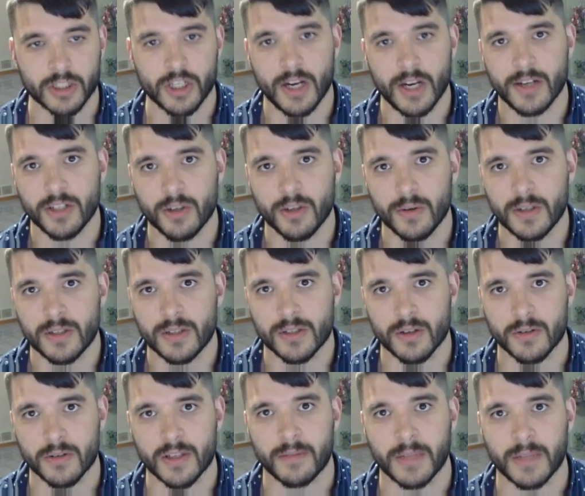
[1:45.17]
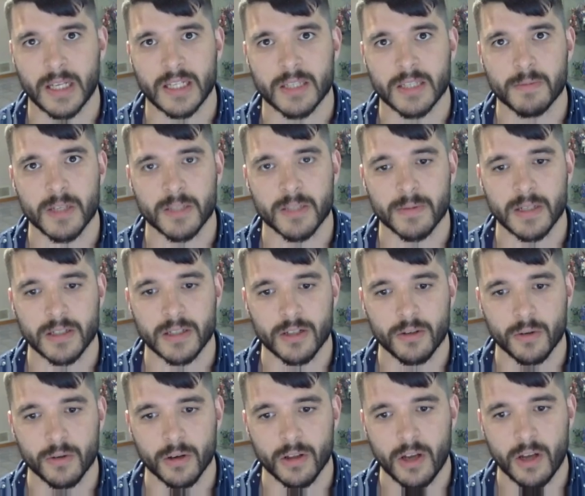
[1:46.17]
to it, so something at spell speed 2
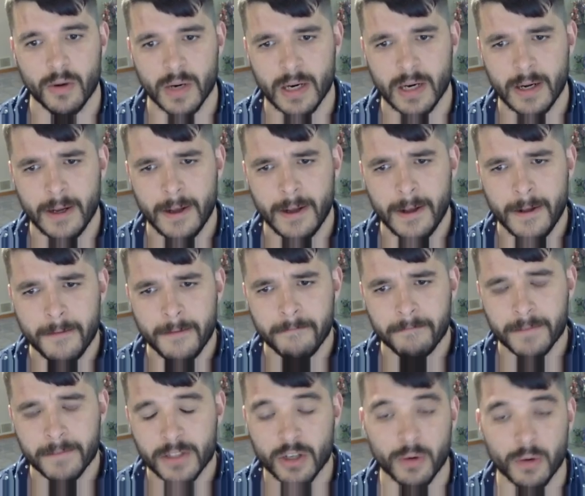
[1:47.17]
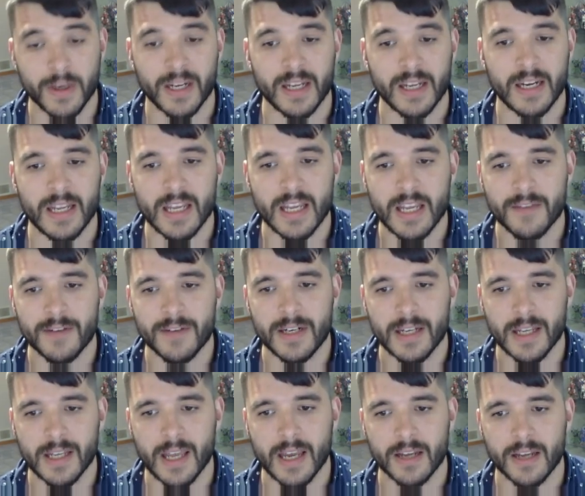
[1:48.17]
or lower. So it can even
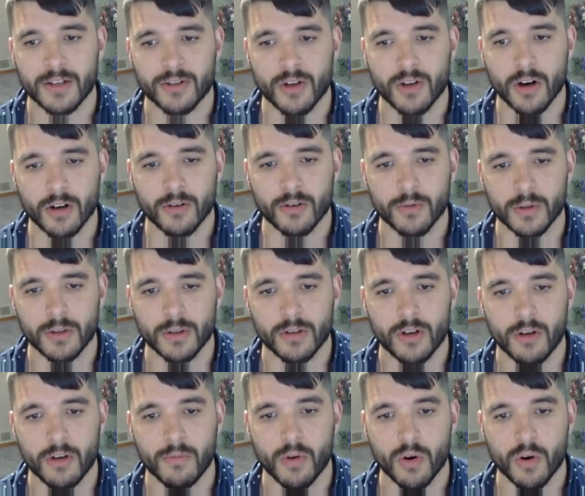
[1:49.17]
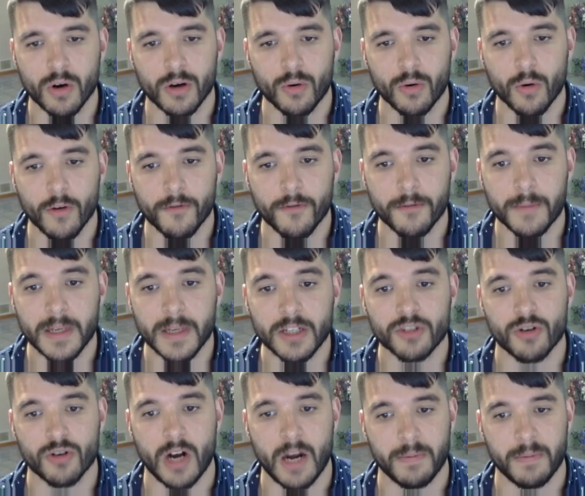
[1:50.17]
negate Dark Ruler No More or Forbidden
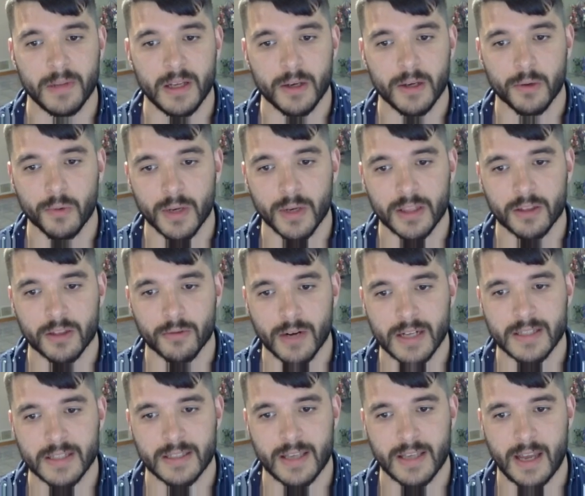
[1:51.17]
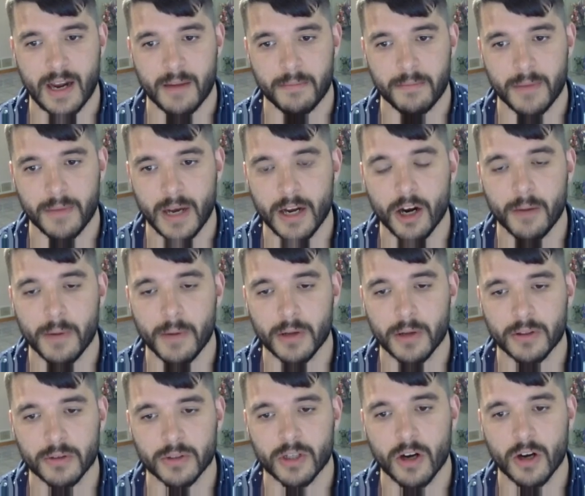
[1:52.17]
Droplet with the right setup. I know about
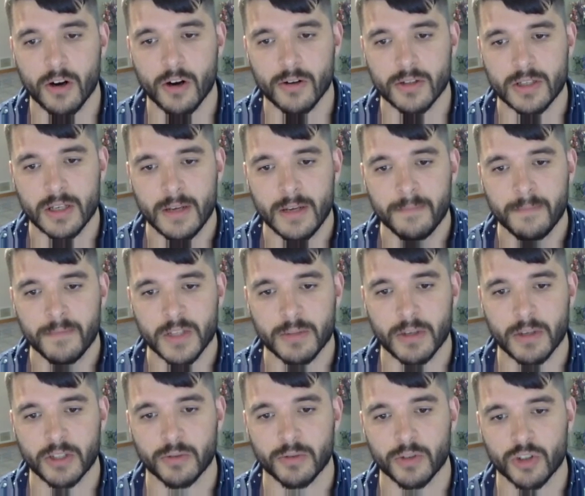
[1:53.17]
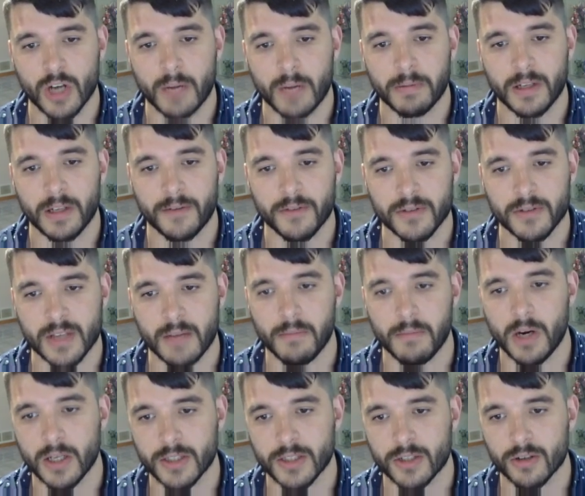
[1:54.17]
those cards, especially with Droplet if you send
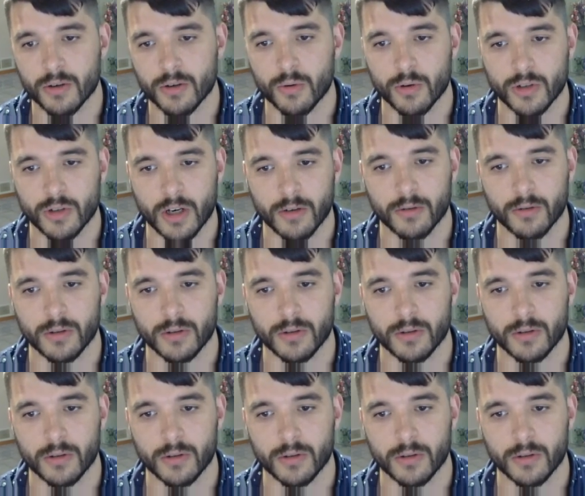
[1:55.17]
Monster, or Dark Ruler